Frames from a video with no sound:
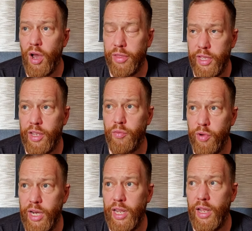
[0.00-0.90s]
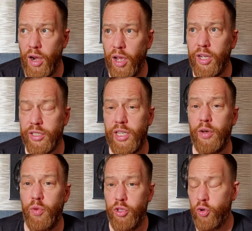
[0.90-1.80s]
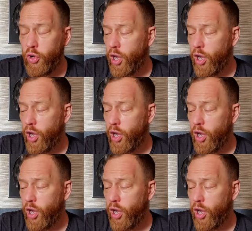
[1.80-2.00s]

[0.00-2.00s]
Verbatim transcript: I think it really, like I said, when you